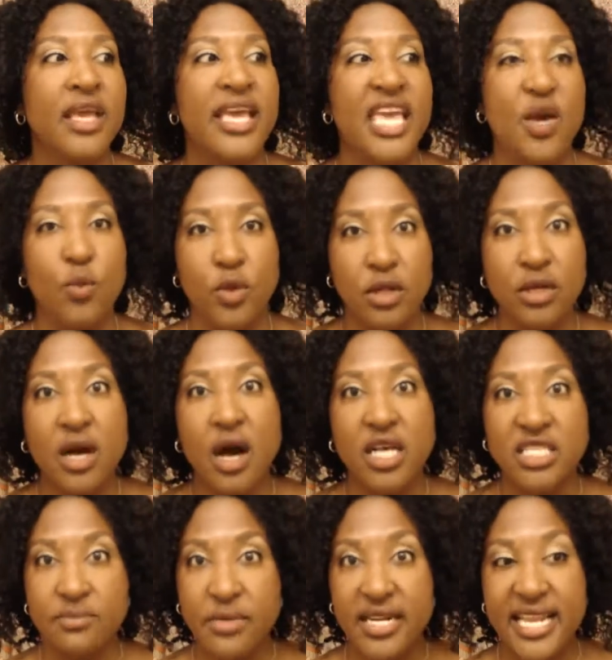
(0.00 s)
It will
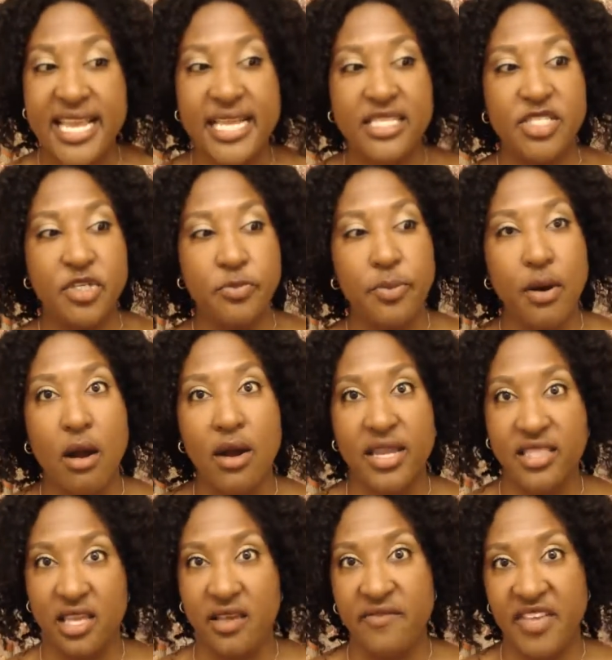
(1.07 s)
cost money to park
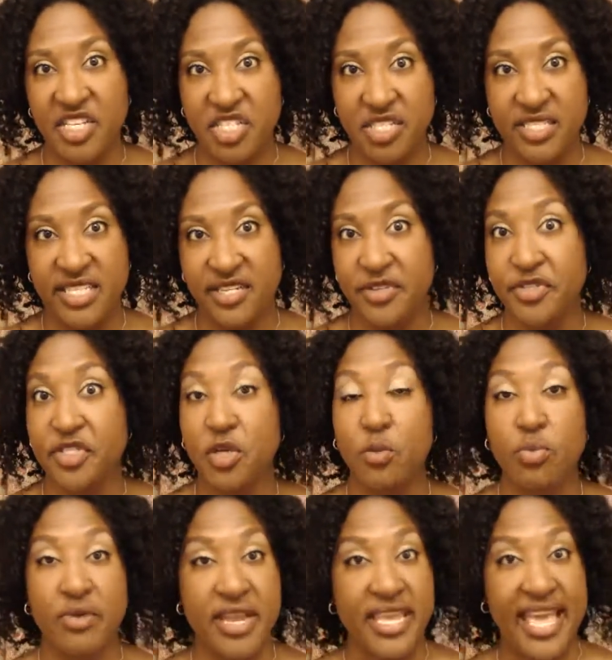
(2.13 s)
in the convention center, so
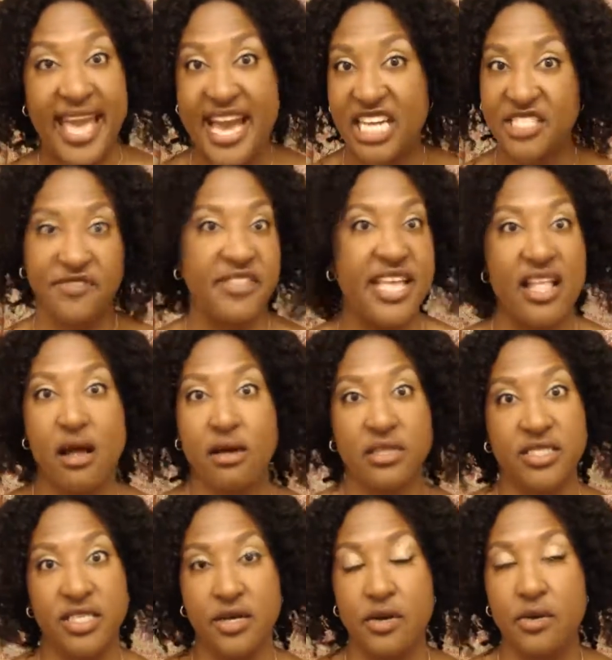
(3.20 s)
bring cash for that
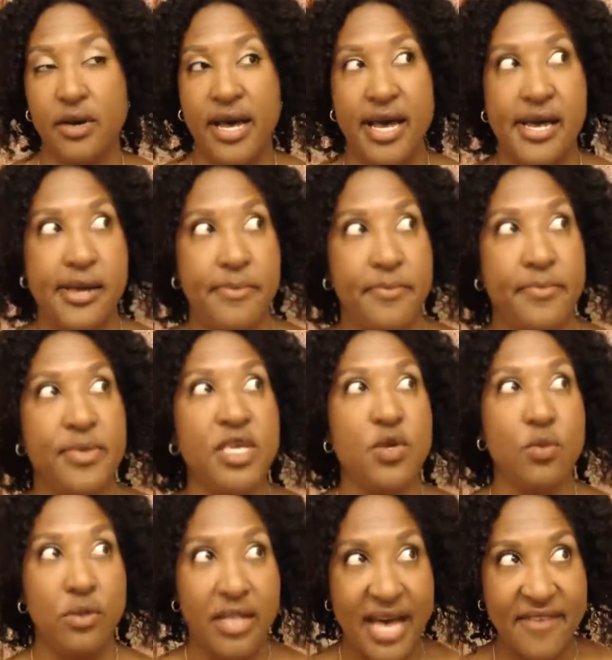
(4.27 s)
also. Um,
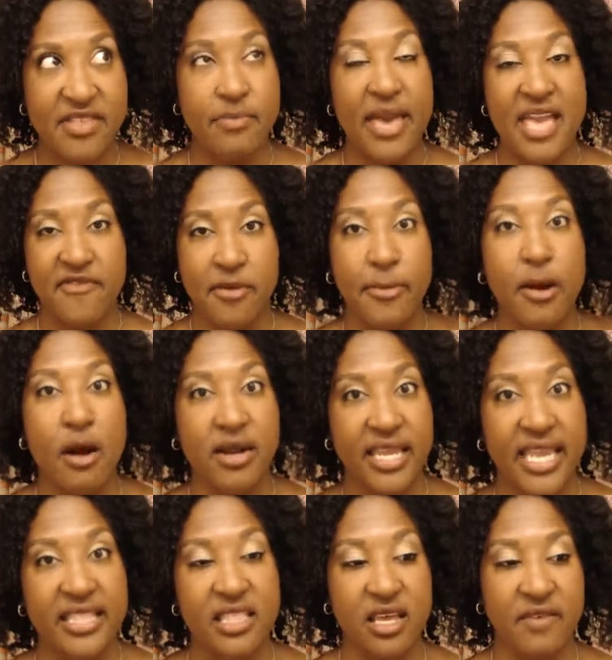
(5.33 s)
you will have to pay for
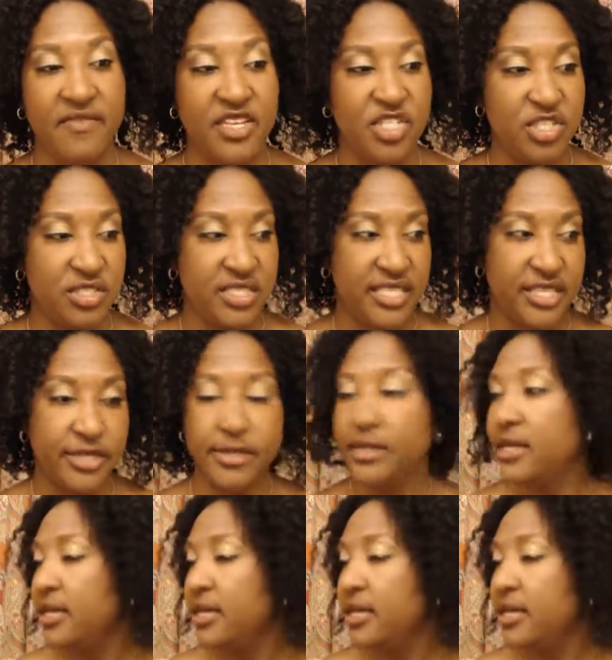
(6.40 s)
parking at the convention center.